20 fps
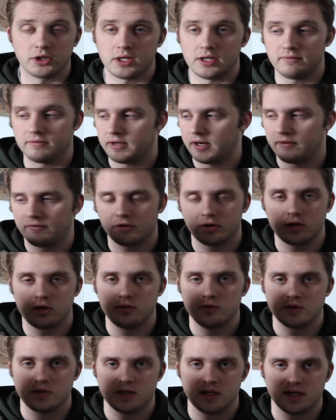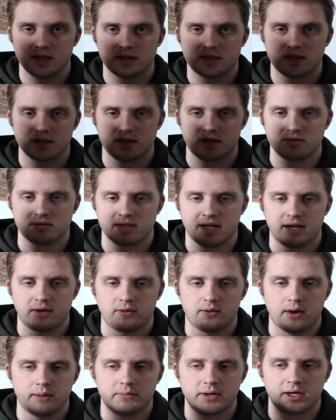and I couldn't even ever use this because I
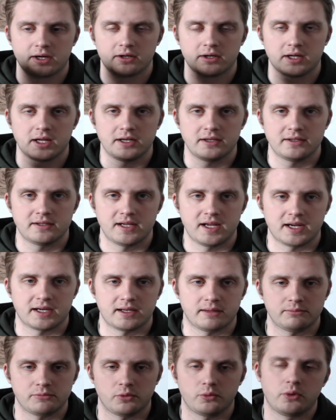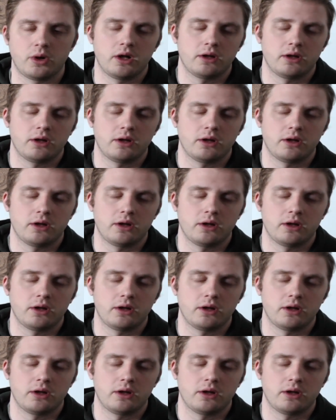was like, well, I'm not going to get dicked.